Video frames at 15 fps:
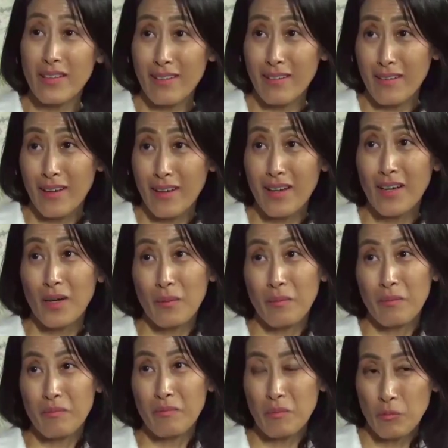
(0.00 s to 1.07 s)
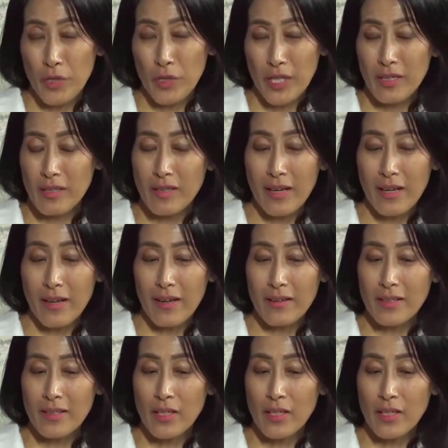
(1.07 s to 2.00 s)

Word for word: lit. Um, we, uh,